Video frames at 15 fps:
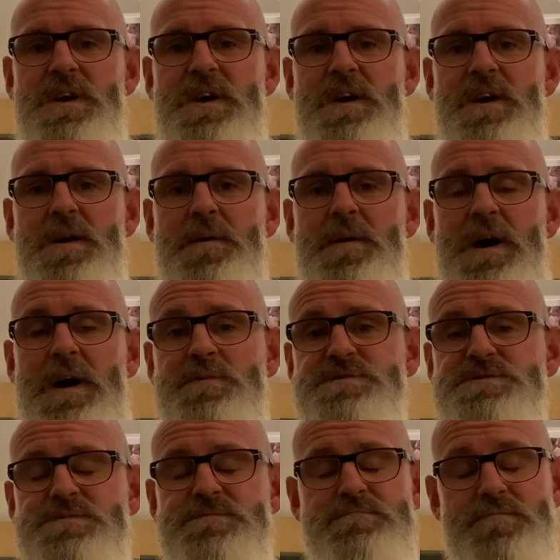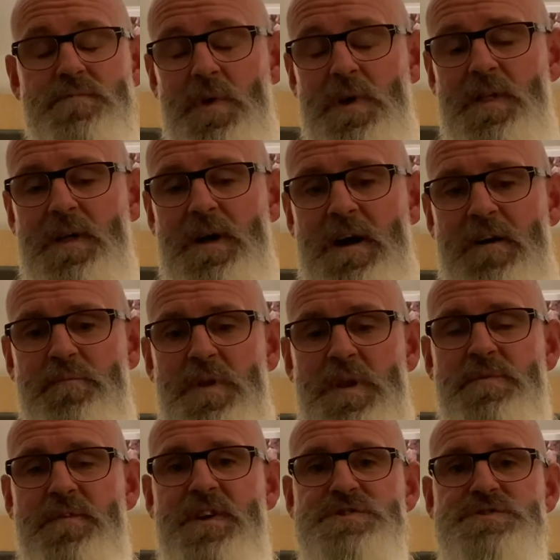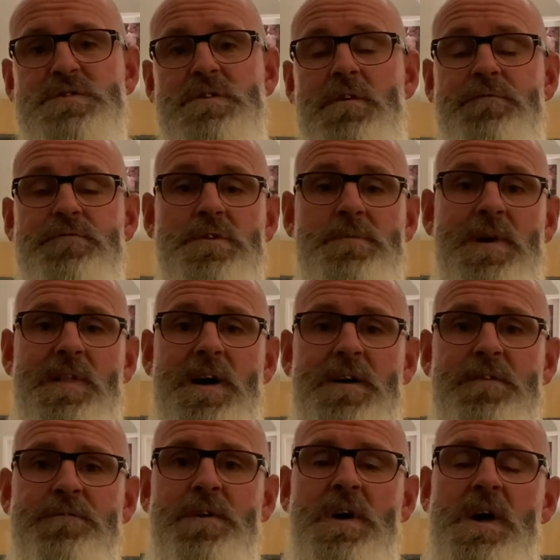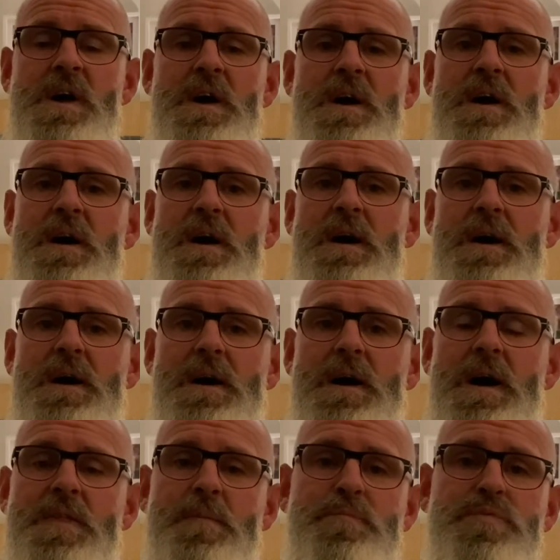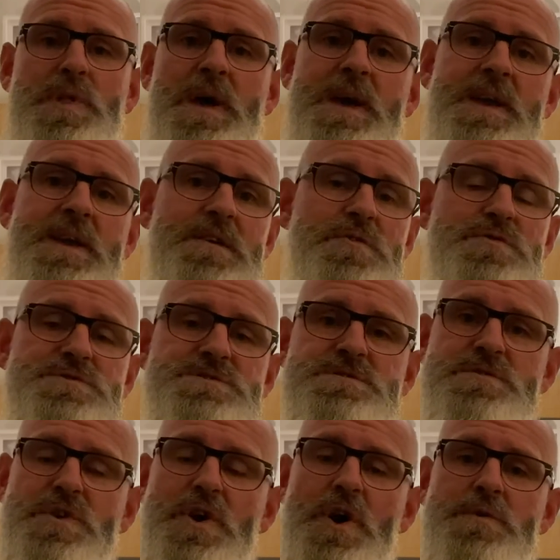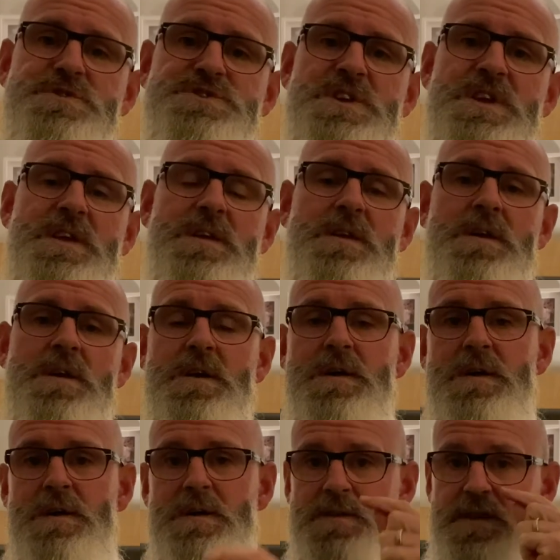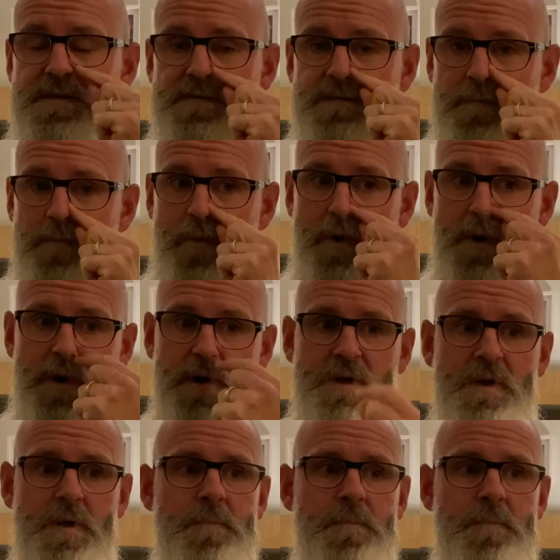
I've been a professional golfer all my life, either playing or coaching, did some work